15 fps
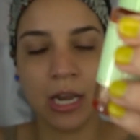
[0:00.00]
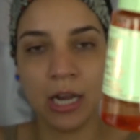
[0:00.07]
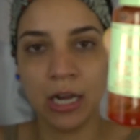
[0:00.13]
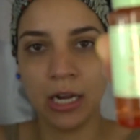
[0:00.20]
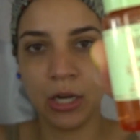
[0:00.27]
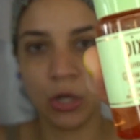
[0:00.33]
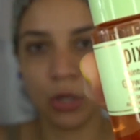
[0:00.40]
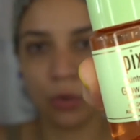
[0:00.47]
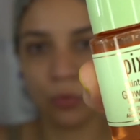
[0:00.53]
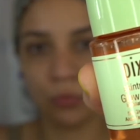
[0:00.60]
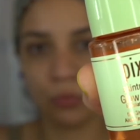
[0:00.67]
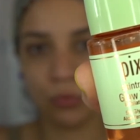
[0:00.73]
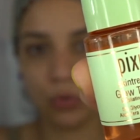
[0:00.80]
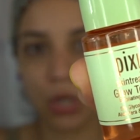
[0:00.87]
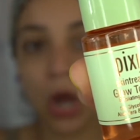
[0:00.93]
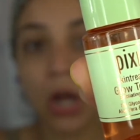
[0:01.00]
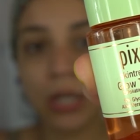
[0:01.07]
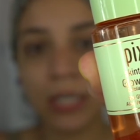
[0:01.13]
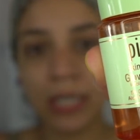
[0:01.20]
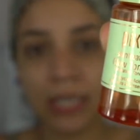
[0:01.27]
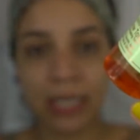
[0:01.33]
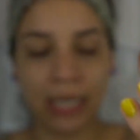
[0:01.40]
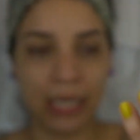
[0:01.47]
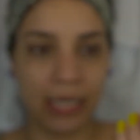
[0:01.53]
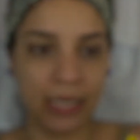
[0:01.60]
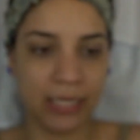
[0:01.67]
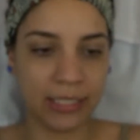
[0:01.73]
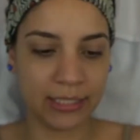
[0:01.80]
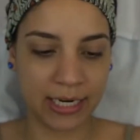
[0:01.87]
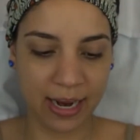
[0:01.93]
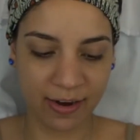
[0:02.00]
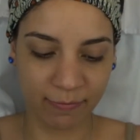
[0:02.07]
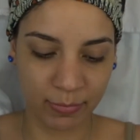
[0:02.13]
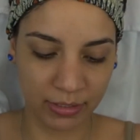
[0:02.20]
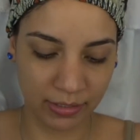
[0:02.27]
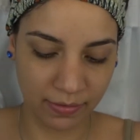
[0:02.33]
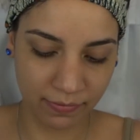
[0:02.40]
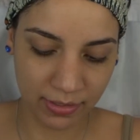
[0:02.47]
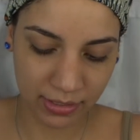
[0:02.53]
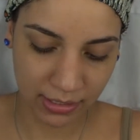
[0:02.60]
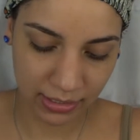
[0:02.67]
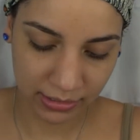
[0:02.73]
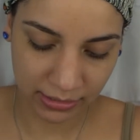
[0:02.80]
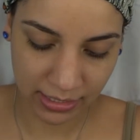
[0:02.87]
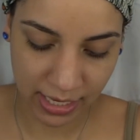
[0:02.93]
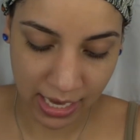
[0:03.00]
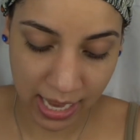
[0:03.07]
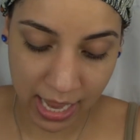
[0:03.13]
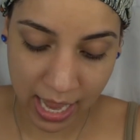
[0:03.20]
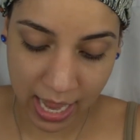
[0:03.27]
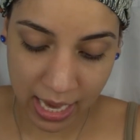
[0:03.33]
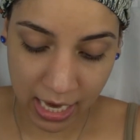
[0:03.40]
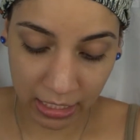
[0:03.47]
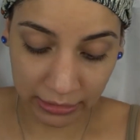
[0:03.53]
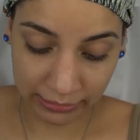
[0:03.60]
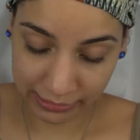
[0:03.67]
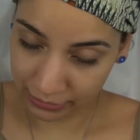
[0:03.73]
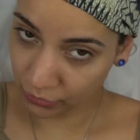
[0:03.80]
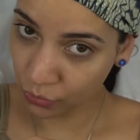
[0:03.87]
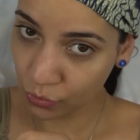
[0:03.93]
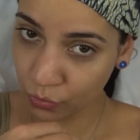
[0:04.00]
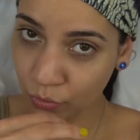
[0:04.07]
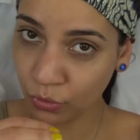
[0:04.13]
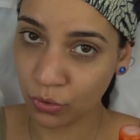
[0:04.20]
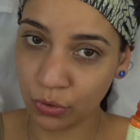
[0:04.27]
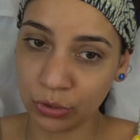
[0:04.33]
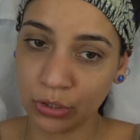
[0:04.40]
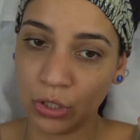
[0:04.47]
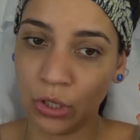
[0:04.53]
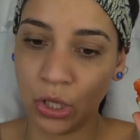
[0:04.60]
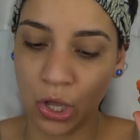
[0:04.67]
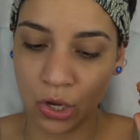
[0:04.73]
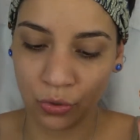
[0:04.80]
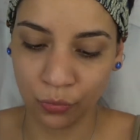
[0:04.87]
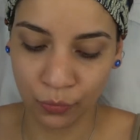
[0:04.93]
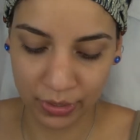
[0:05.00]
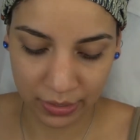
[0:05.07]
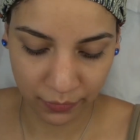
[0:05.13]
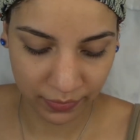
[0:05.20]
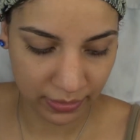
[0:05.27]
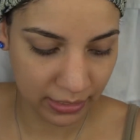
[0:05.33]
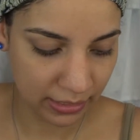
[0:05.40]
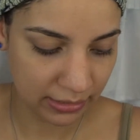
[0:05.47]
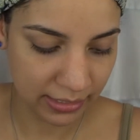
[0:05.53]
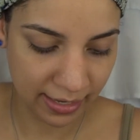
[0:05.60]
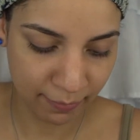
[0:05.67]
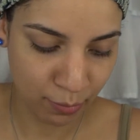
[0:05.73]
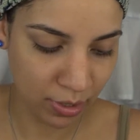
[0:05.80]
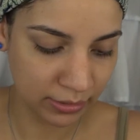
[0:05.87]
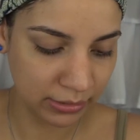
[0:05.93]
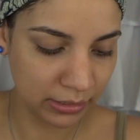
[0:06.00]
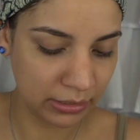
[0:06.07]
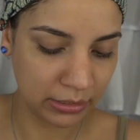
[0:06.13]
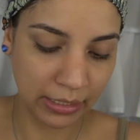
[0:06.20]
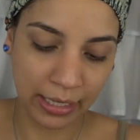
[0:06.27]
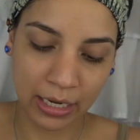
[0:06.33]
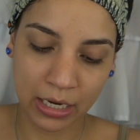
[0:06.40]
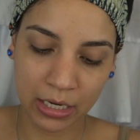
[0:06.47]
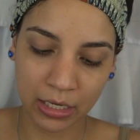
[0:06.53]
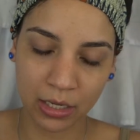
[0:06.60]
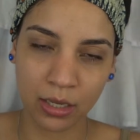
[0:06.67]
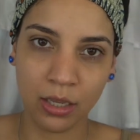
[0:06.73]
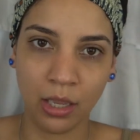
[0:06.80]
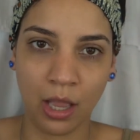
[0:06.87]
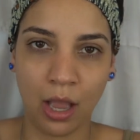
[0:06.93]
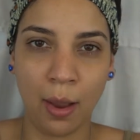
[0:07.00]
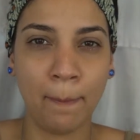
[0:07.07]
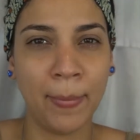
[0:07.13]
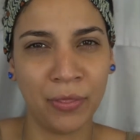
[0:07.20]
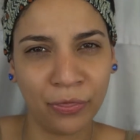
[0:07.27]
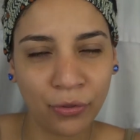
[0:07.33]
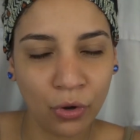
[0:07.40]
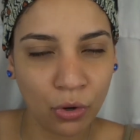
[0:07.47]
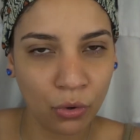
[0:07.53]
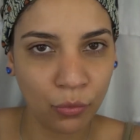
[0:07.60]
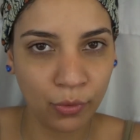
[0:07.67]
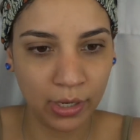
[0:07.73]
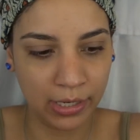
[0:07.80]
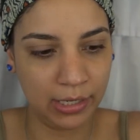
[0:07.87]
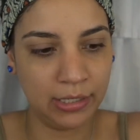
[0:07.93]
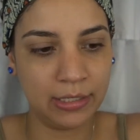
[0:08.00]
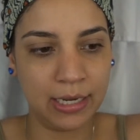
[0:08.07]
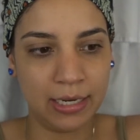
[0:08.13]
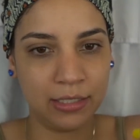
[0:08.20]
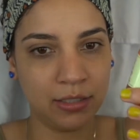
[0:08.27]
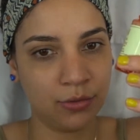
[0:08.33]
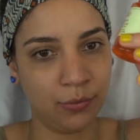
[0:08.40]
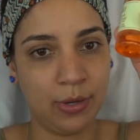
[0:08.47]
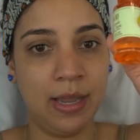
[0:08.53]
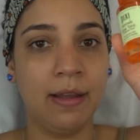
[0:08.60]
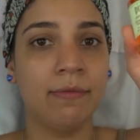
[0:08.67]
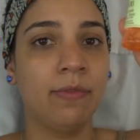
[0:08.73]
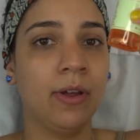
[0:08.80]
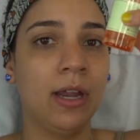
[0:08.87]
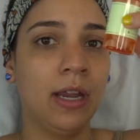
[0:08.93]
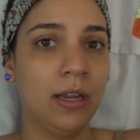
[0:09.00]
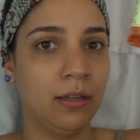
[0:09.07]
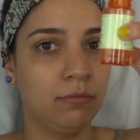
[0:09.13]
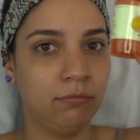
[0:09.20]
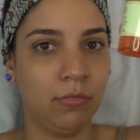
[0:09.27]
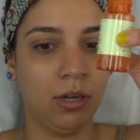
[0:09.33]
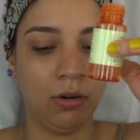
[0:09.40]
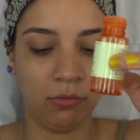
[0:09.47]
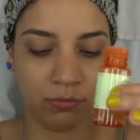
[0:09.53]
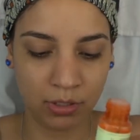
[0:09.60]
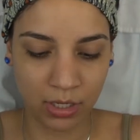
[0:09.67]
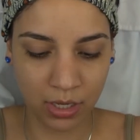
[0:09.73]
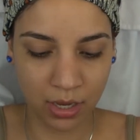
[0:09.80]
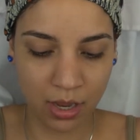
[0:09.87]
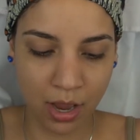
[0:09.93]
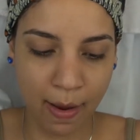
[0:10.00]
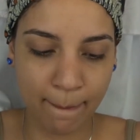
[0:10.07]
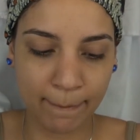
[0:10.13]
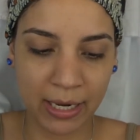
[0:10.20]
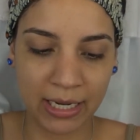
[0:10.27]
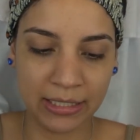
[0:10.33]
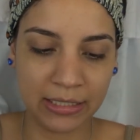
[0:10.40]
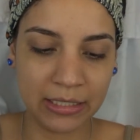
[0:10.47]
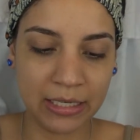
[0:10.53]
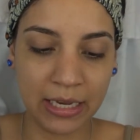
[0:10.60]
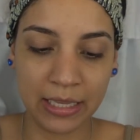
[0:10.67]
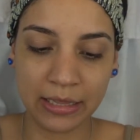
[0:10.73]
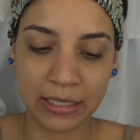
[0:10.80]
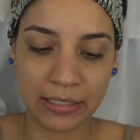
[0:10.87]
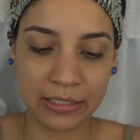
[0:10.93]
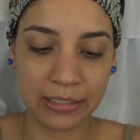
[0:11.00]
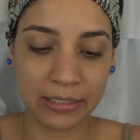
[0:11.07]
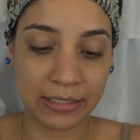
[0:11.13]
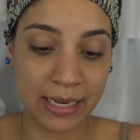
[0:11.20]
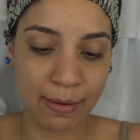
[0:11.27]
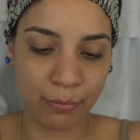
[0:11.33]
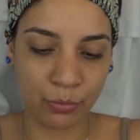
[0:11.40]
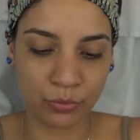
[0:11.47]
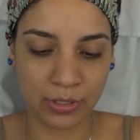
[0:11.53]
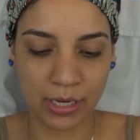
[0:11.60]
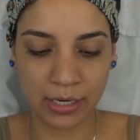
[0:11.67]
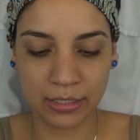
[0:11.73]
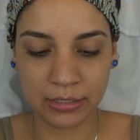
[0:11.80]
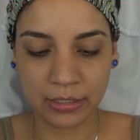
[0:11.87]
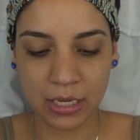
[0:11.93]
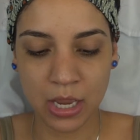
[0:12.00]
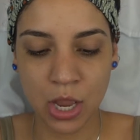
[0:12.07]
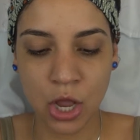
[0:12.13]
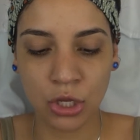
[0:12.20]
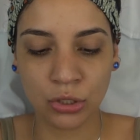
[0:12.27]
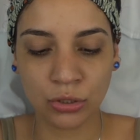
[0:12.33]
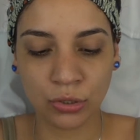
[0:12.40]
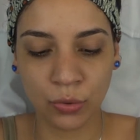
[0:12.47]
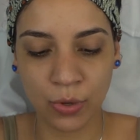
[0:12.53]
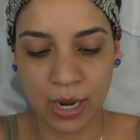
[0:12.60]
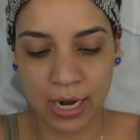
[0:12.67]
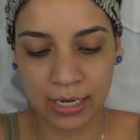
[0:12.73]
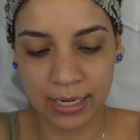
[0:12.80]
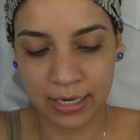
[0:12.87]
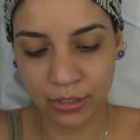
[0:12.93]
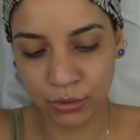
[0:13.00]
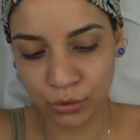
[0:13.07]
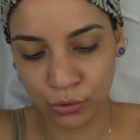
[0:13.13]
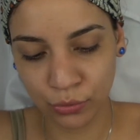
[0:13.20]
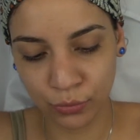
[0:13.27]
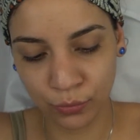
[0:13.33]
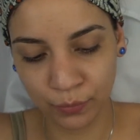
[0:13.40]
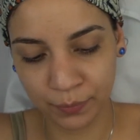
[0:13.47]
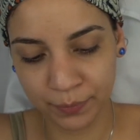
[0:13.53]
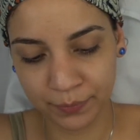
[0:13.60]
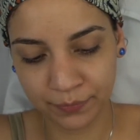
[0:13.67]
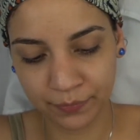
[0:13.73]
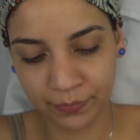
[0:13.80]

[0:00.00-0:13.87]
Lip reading: Glow Tonic, and I've been loving this. A little goes a long way with this. I bought this like a month ago and I still have, you know, plenty, and this is a sample size. So I like to